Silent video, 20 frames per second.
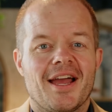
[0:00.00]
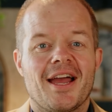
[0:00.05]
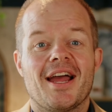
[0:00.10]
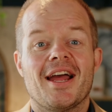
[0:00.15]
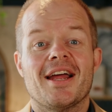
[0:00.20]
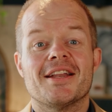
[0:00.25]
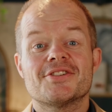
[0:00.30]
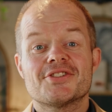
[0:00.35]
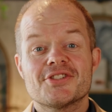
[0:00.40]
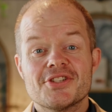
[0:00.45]

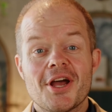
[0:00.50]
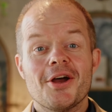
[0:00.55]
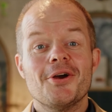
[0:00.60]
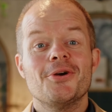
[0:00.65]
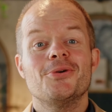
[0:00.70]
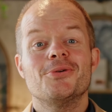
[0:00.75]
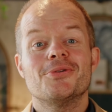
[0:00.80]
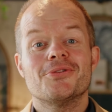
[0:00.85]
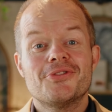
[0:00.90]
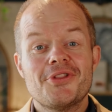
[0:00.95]
And
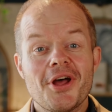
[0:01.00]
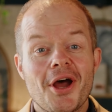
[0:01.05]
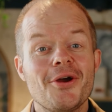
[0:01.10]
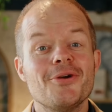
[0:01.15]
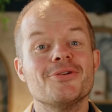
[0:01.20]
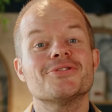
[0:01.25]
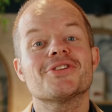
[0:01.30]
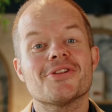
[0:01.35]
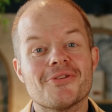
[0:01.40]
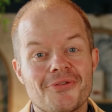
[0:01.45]
so
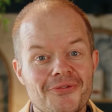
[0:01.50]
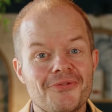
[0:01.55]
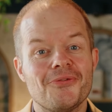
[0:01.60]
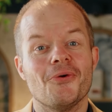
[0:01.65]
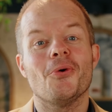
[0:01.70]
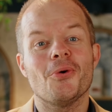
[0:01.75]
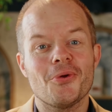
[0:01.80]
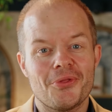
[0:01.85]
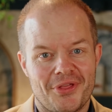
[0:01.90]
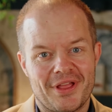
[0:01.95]
those are the
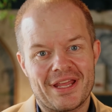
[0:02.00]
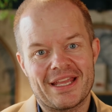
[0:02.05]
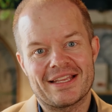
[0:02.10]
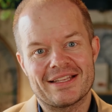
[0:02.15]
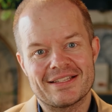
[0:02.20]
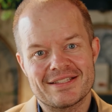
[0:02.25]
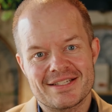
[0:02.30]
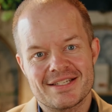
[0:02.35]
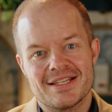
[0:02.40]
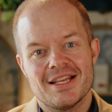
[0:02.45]
4
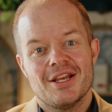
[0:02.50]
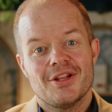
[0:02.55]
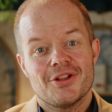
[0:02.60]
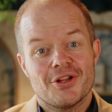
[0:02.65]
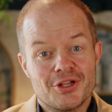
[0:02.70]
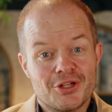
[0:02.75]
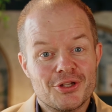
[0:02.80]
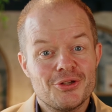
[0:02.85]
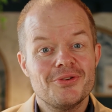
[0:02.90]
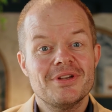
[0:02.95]
things
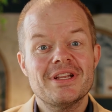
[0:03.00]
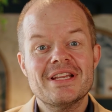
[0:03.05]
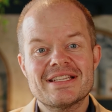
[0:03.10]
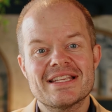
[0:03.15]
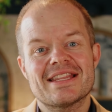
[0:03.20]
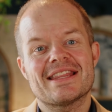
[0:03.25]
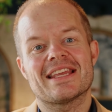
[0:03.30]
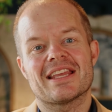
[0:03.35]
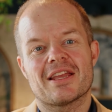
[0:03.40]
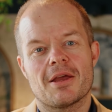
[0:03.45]
that you need to
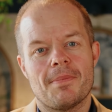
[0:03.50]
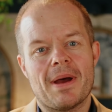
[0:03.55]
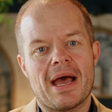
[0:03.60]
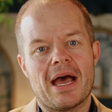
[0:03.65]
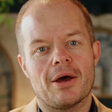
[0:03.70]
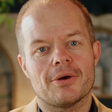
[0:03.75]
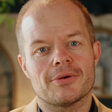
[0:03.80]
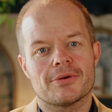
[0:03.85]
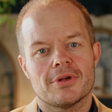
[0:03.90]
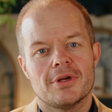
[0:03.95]
think
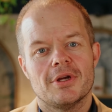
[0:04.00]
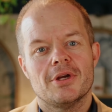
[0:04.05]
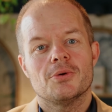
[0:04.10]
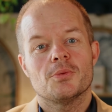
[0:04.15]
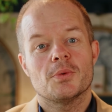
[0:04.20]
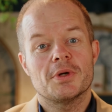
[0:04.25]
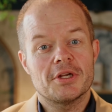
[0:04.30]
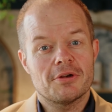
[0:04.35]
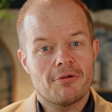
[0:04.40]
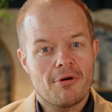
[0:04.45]
about
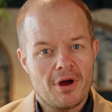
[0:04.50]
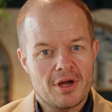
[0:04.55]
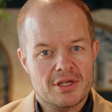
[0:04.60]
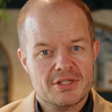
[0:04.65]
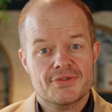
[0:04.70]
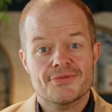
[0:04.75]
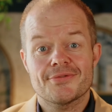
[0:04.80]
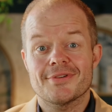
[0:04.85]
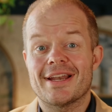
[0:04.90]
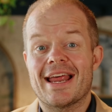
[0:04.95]
when you're
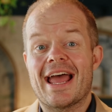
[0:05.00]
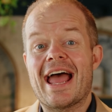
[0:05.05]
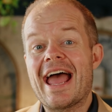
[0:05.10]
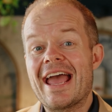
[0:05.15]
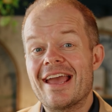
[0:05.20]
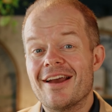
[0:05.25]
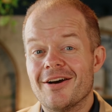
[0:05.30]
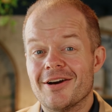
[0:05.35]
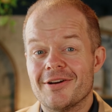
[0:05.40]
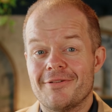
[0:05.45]
asked for an
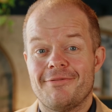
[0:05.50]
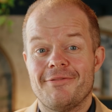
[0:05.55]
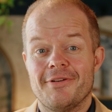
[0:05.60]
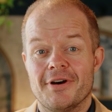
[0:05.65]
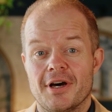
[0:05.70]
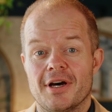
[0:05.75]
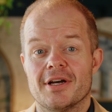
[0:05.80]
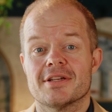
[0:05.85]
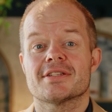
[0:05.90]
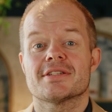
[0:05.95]

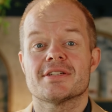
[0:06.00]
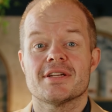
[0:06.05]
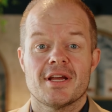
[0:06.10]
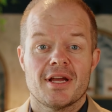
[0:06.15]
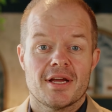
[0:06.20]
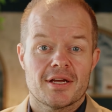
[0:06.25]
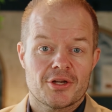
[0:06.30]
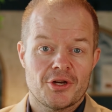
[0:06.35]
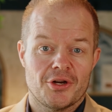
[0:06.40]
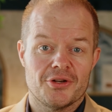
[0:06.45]
AI-first
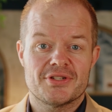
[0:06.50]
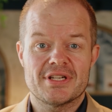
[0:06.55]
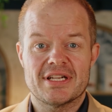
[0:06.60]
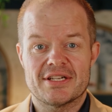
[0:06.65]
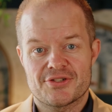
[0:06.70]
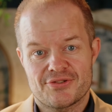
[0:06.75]
content